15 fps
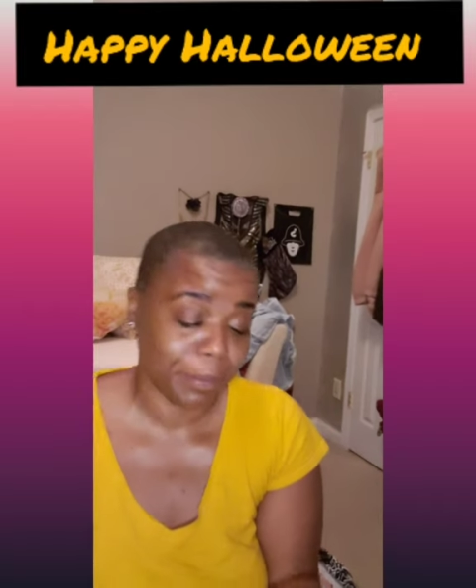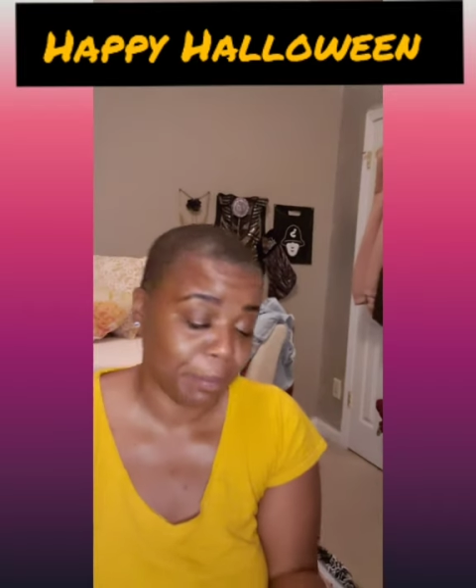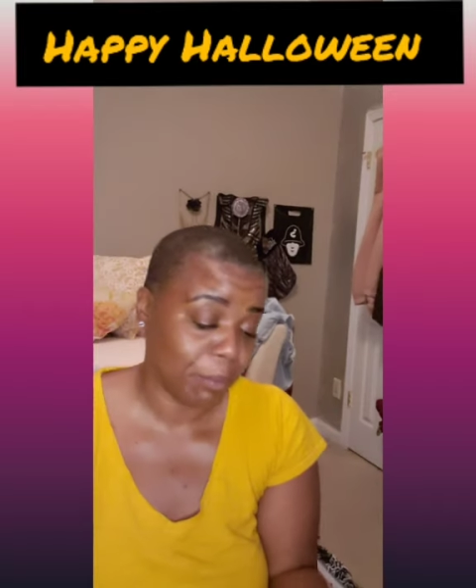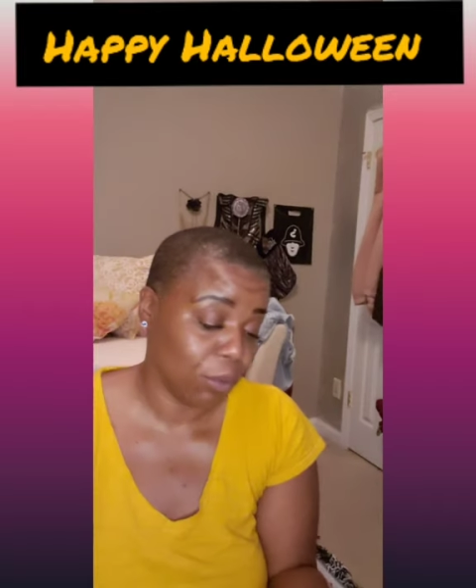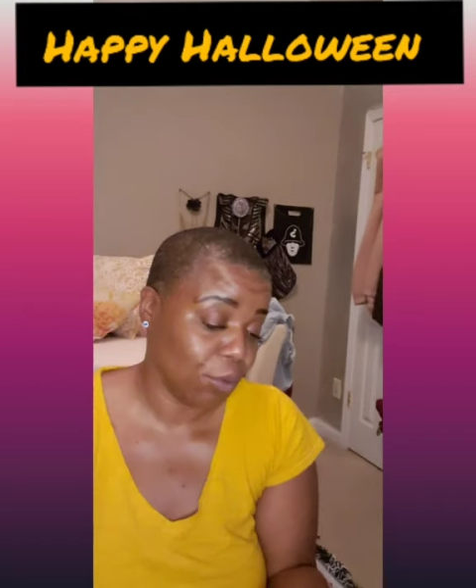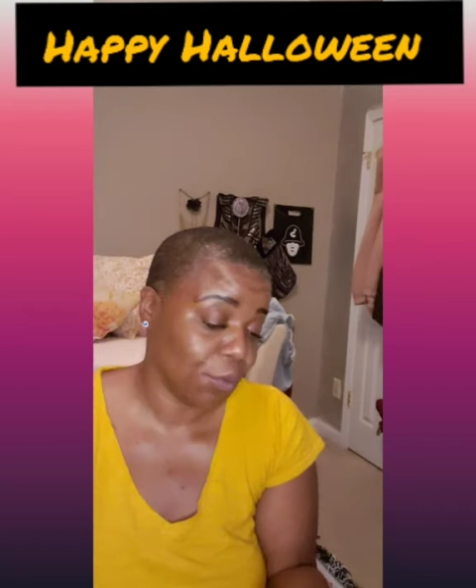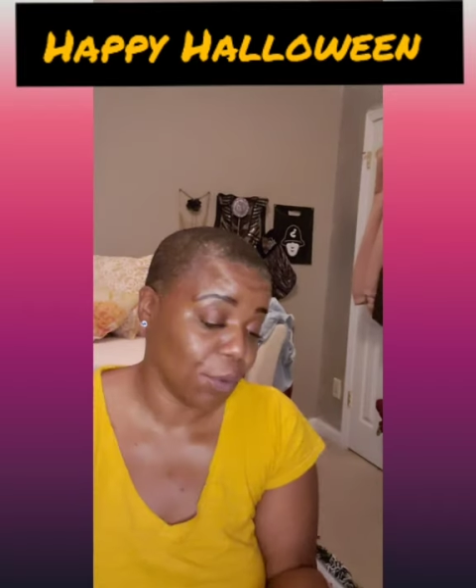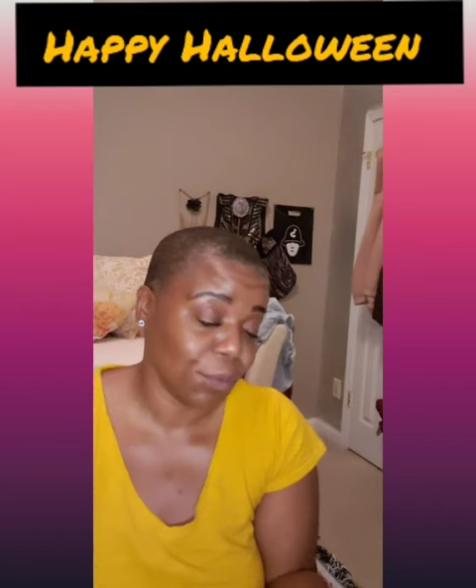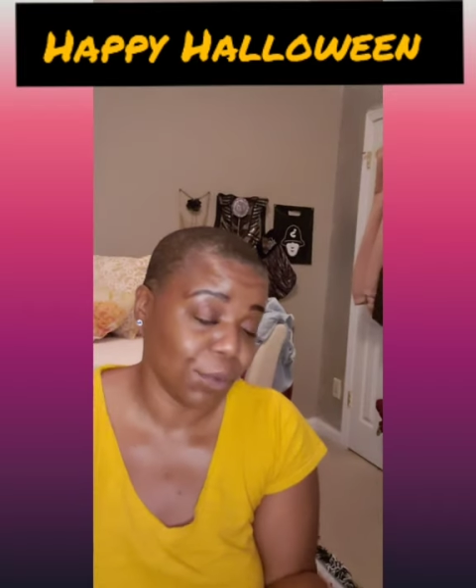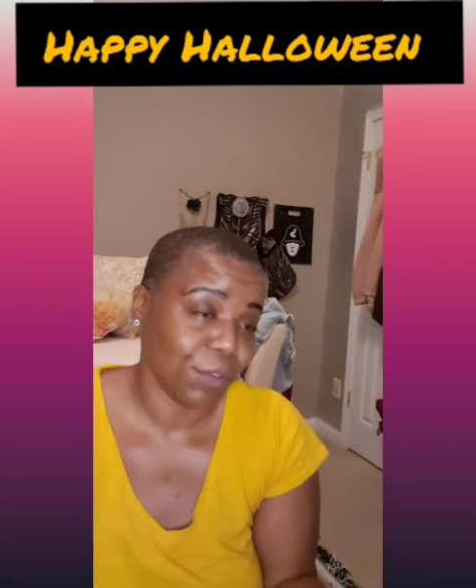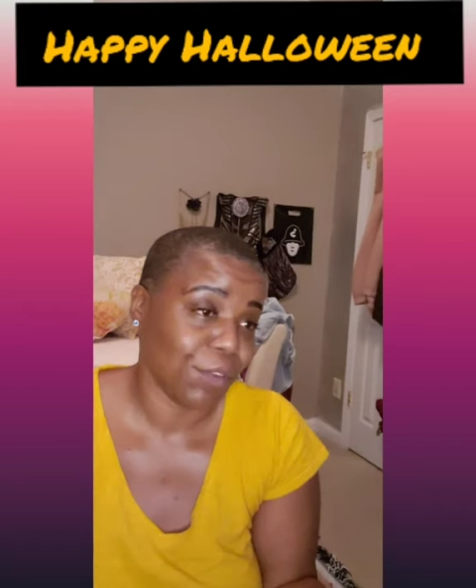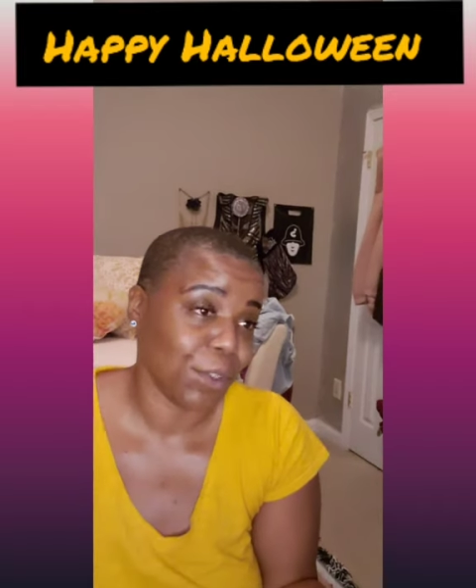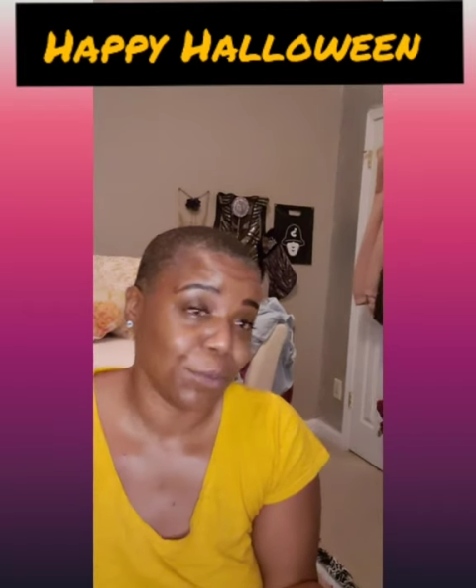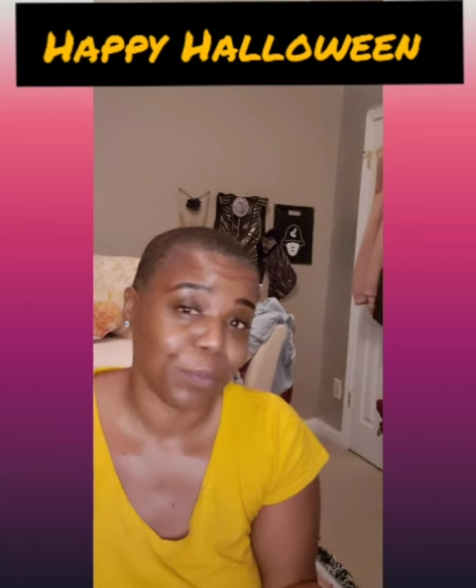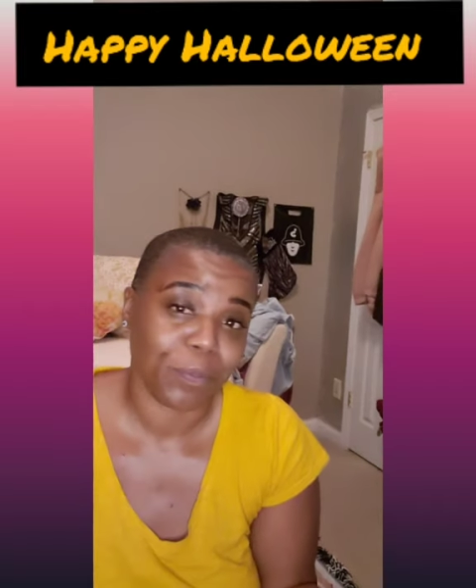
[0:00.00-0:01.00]
movie
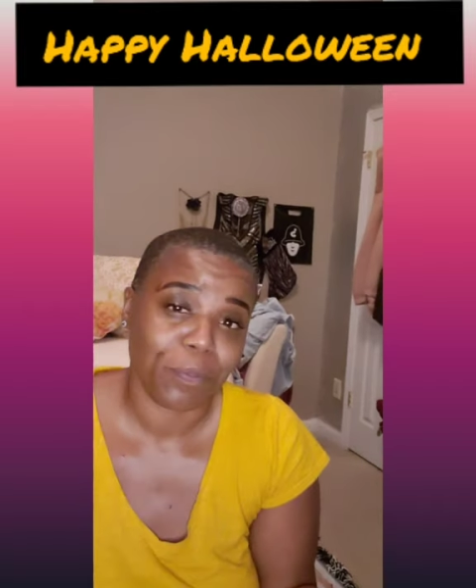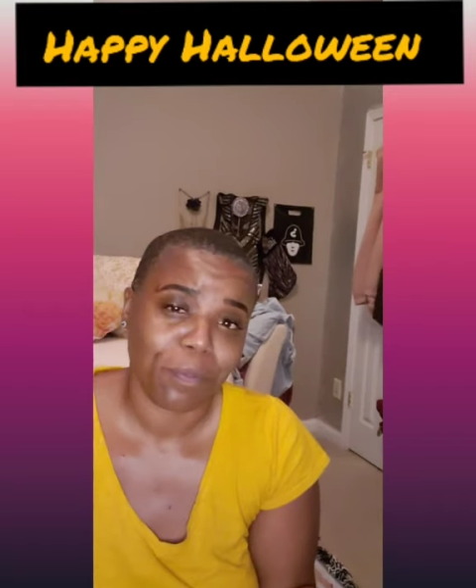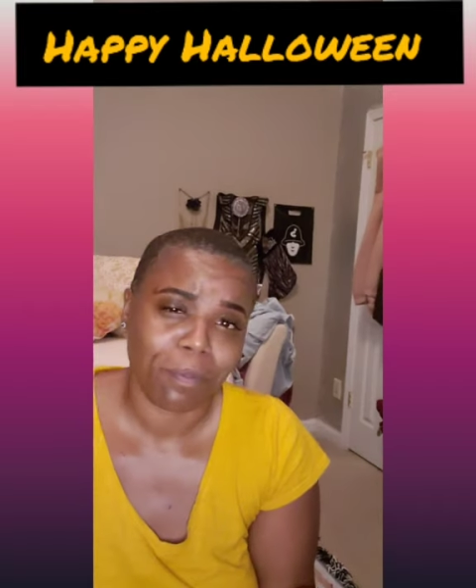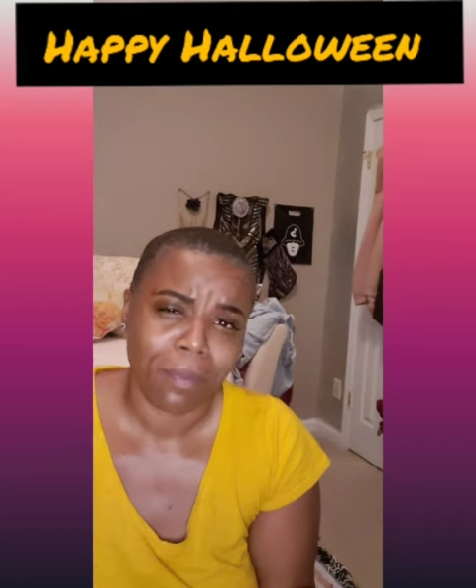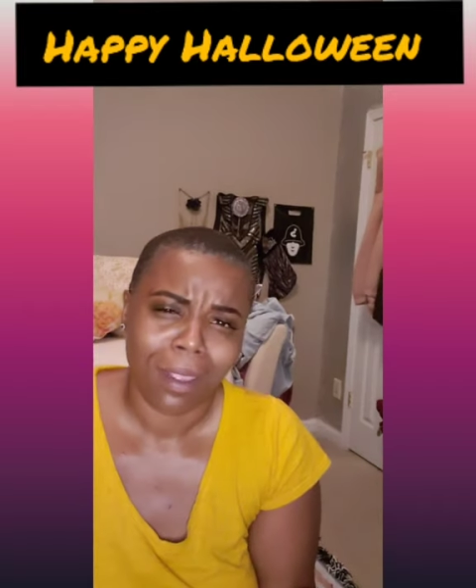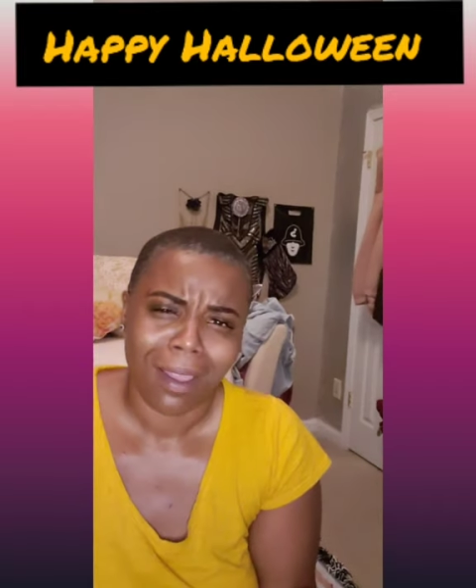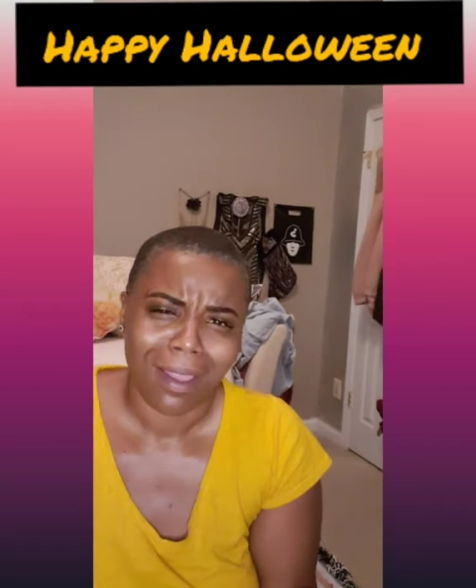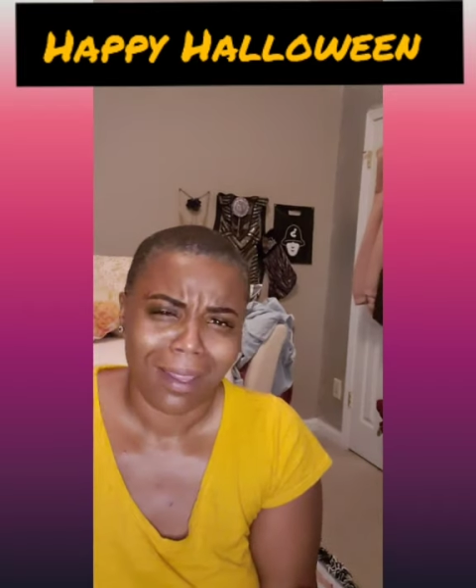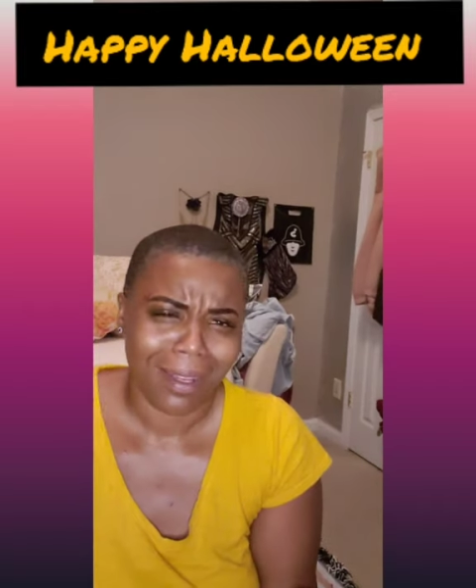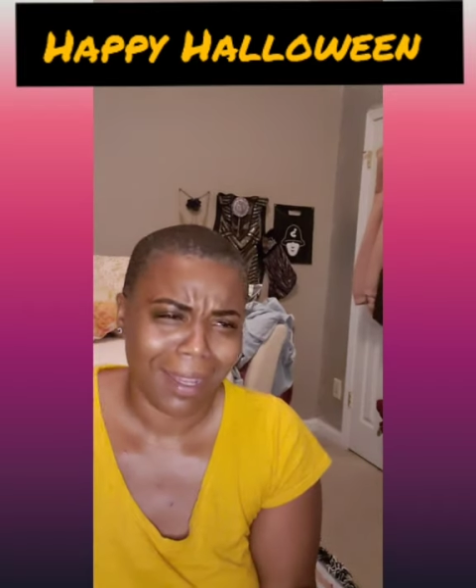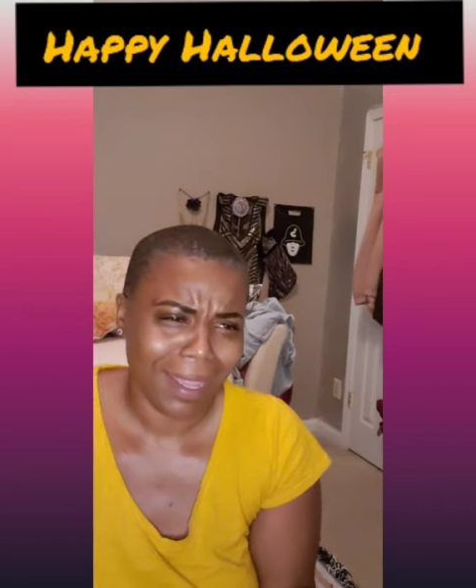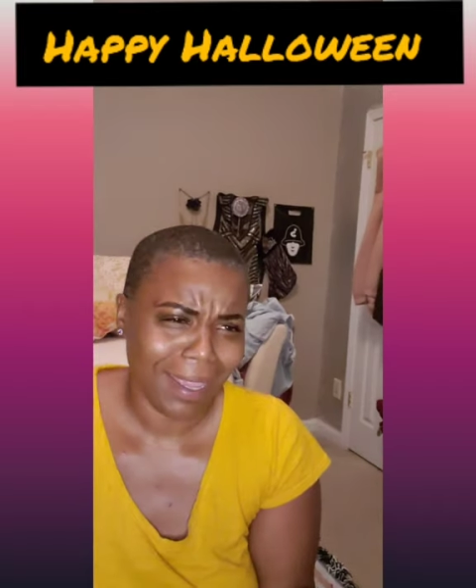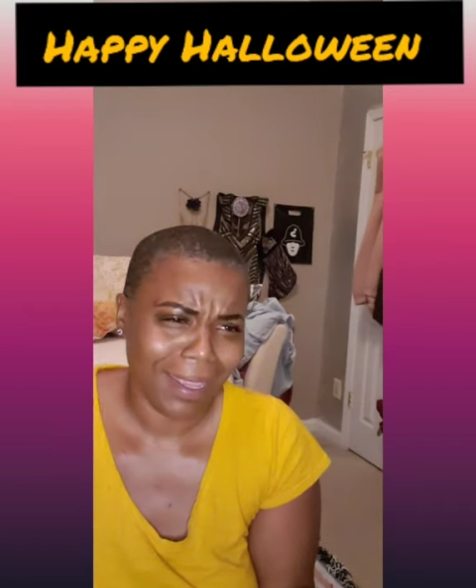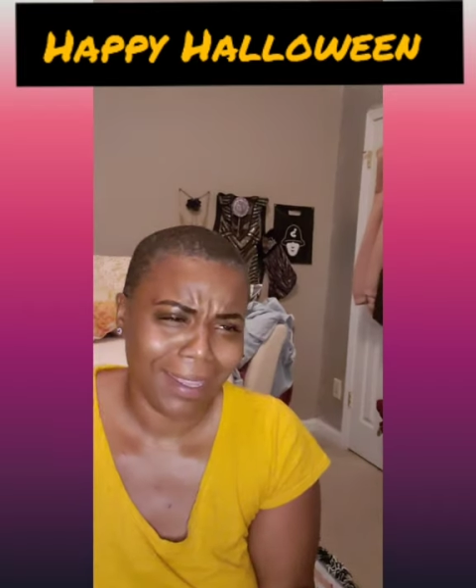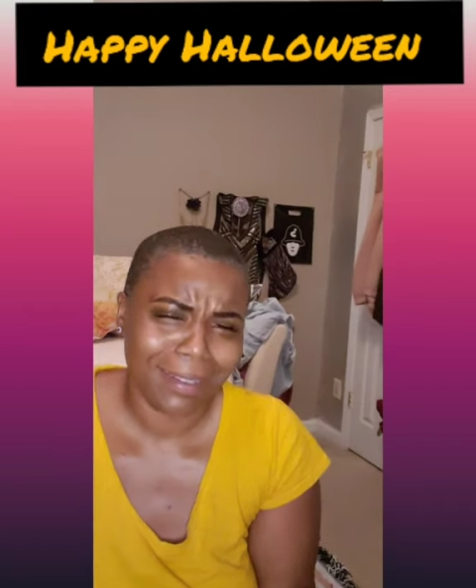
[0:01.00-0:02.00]
review.
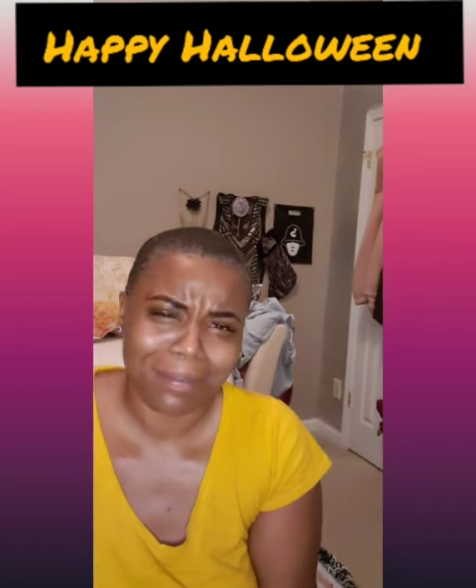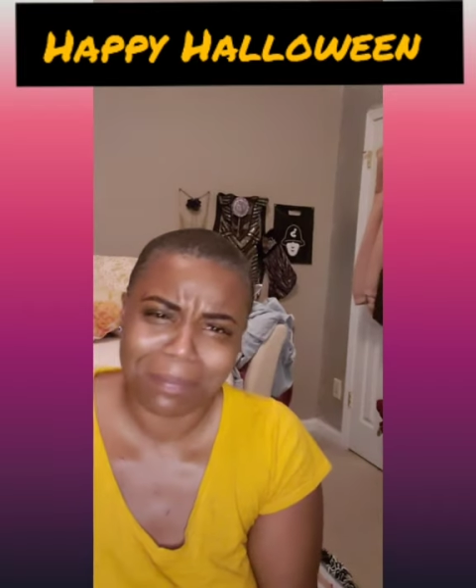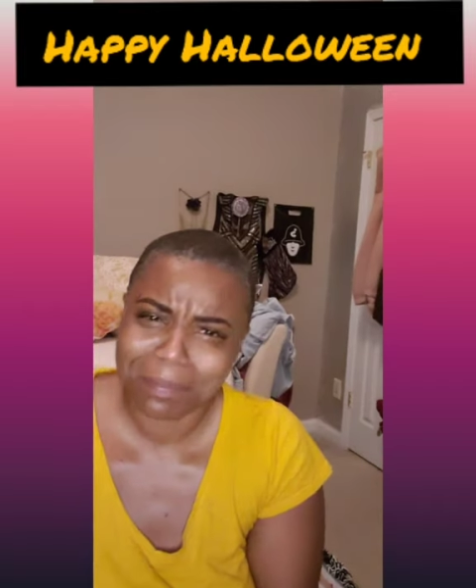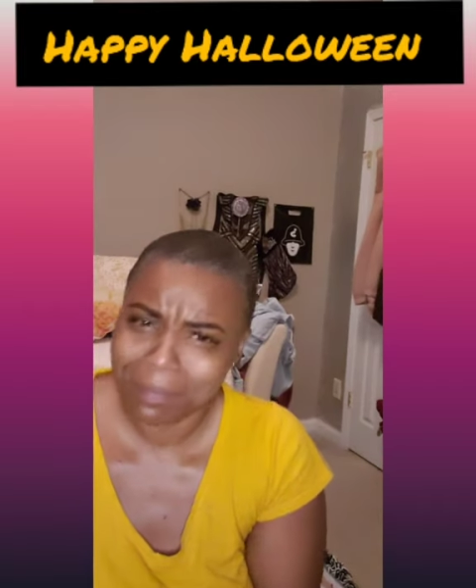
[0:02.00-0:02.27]
Like,